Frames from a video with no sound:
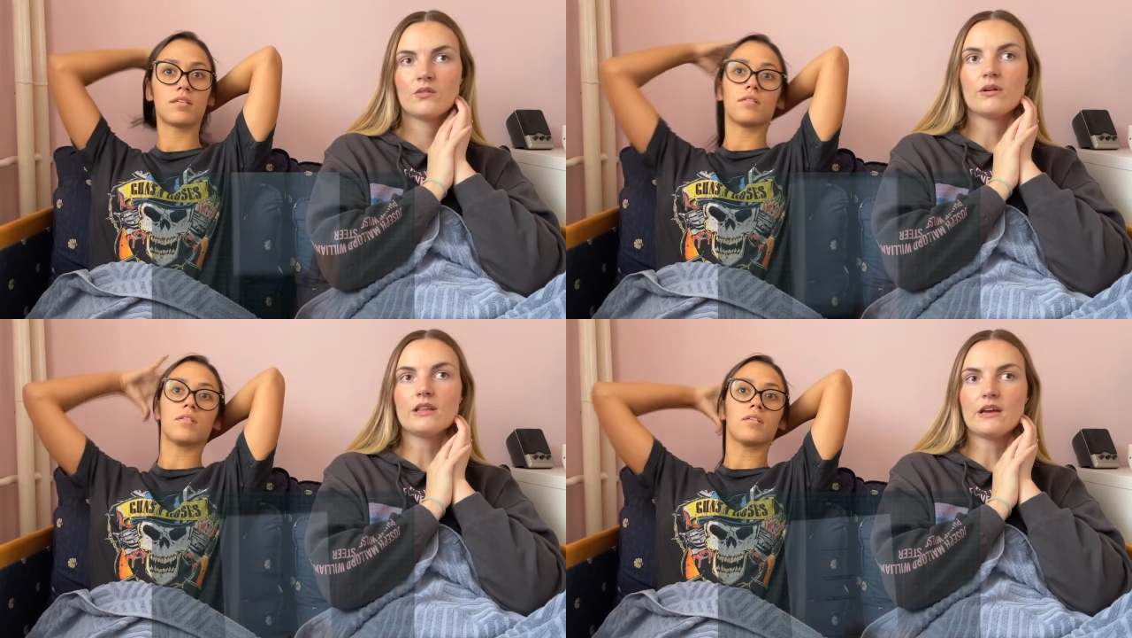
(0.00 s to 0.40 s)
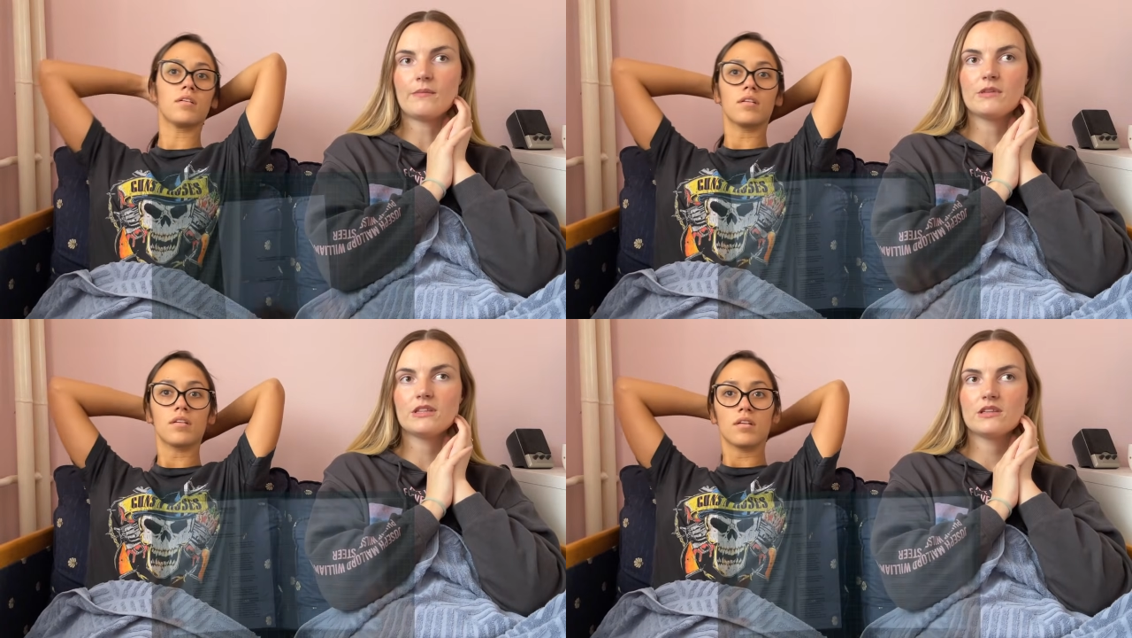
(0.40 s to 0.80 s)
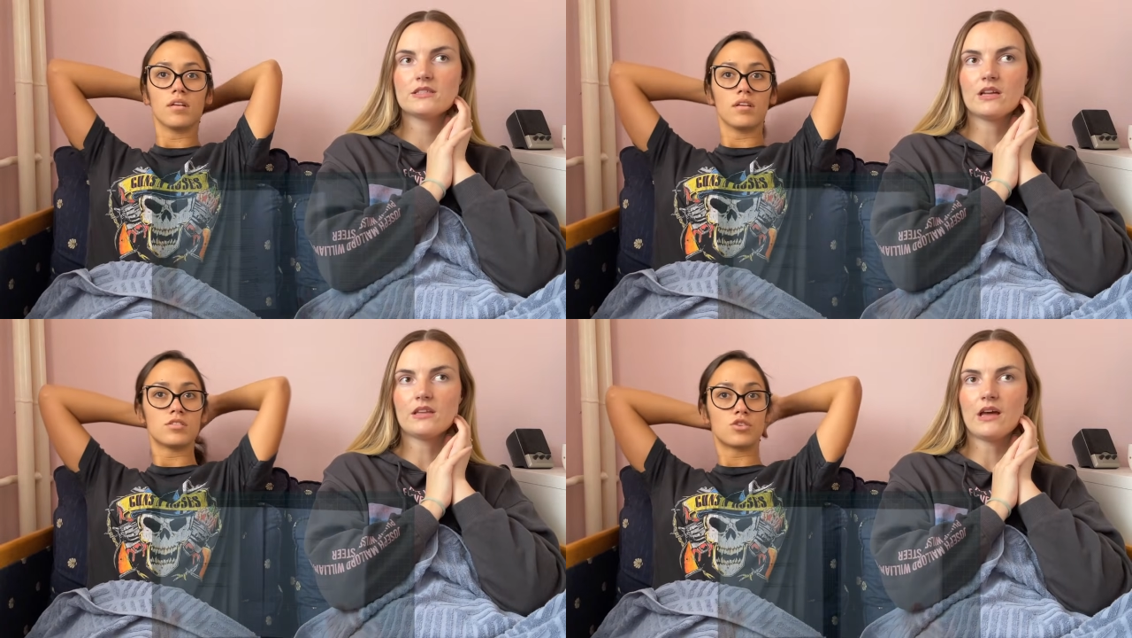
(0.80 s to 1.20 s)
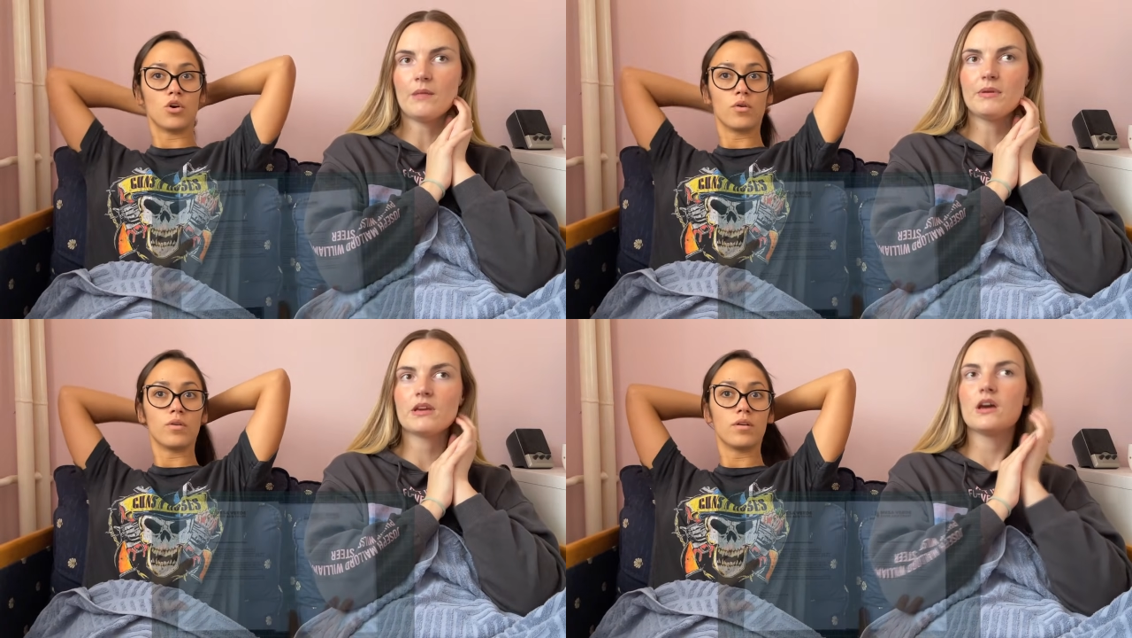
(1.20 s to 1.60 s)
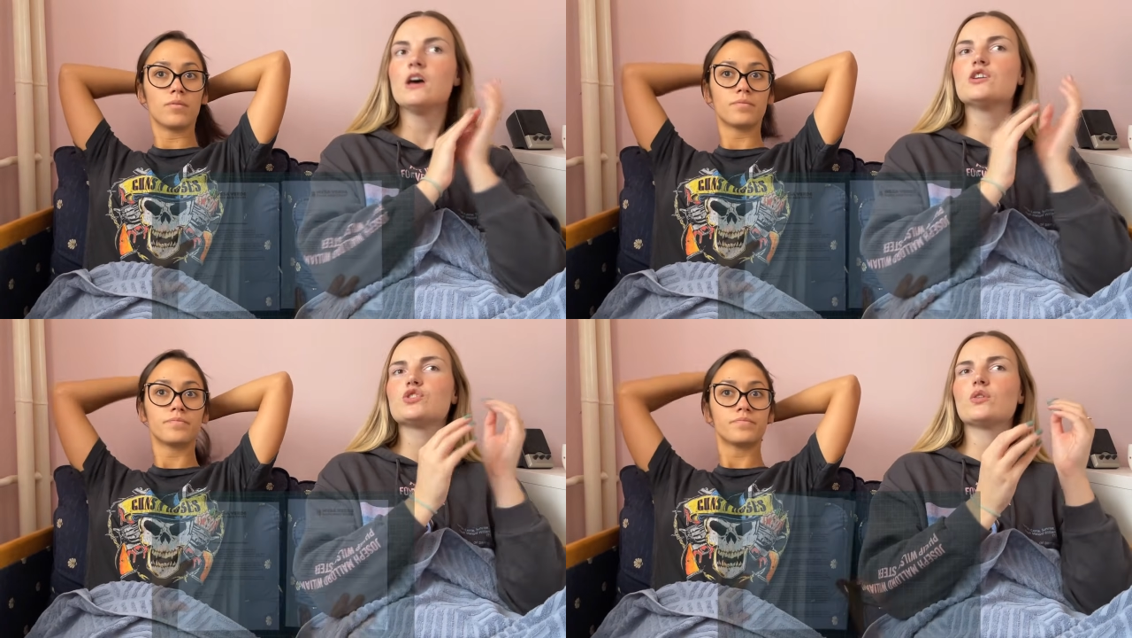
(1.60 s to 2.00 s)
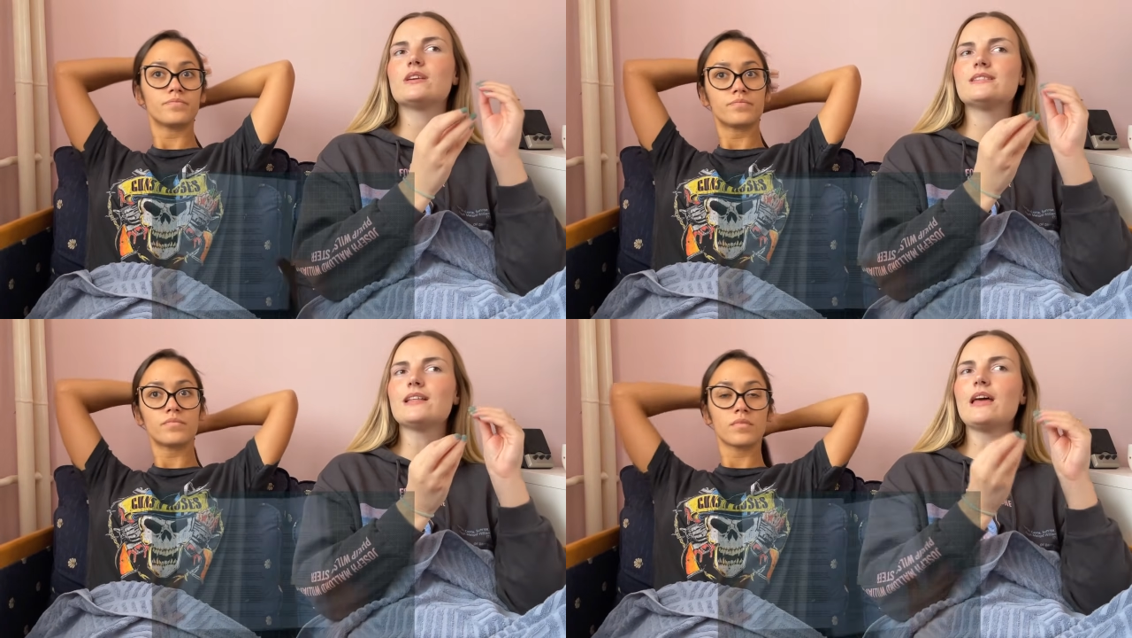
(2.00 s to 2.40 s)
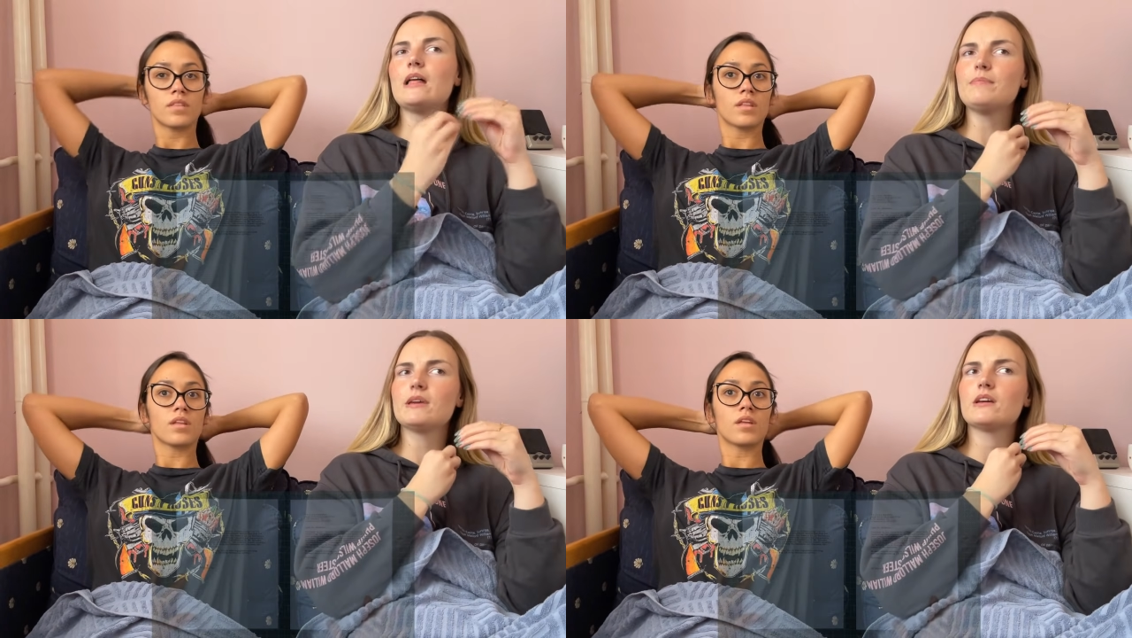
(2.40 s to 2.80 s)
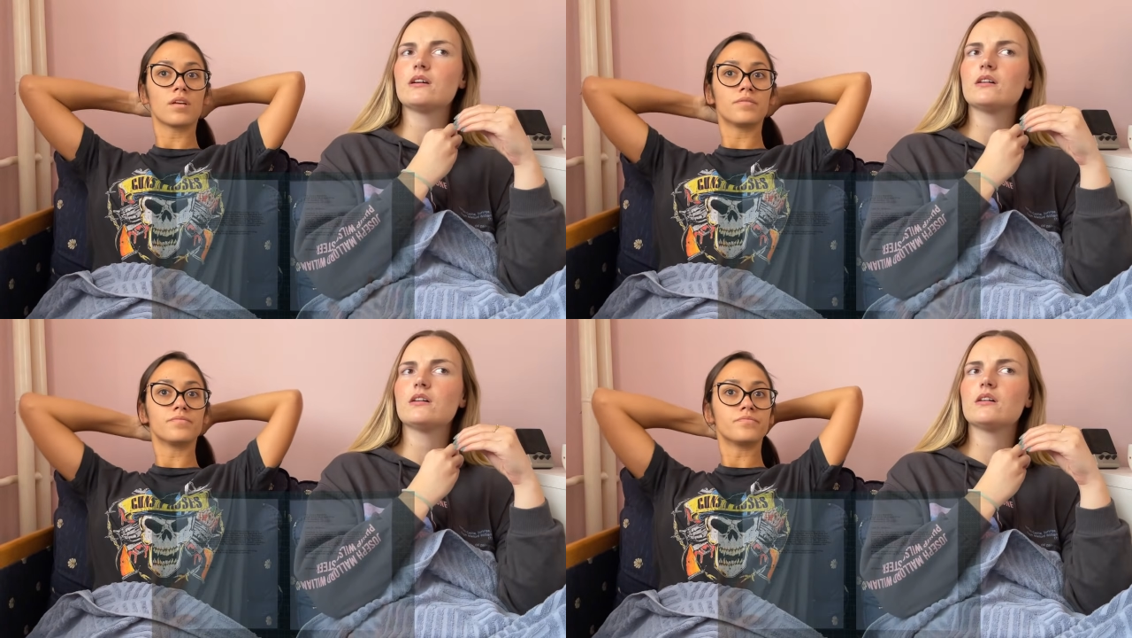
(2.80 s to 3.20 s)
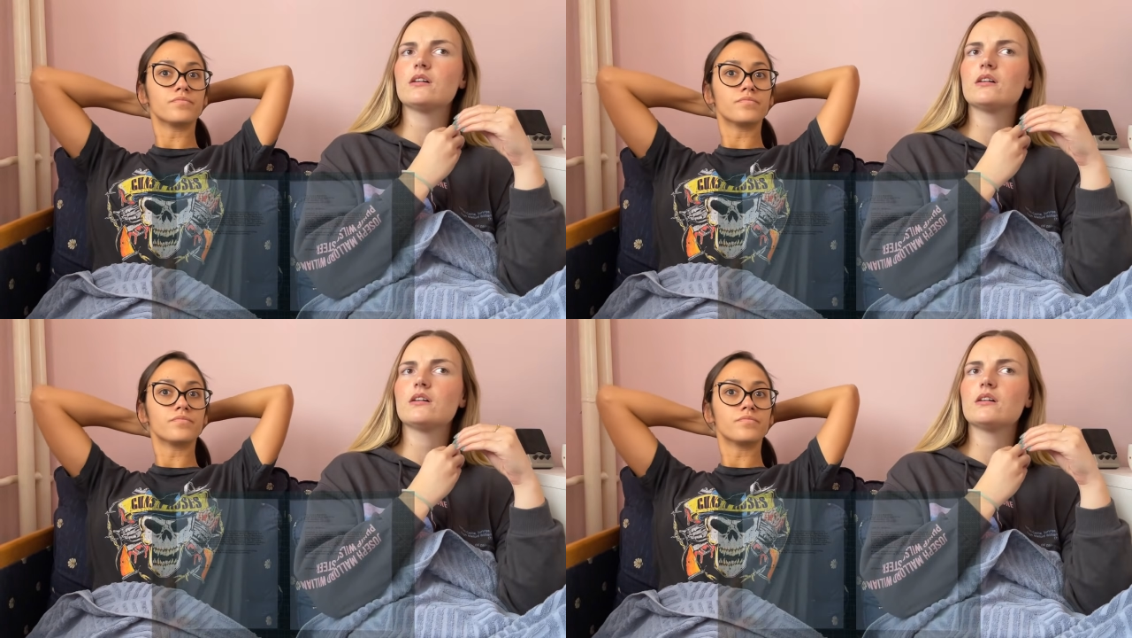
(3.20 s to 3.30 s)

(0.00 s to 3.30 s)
Speaker 1: well, yeah, I mean, he's not so, helping. So he's not helping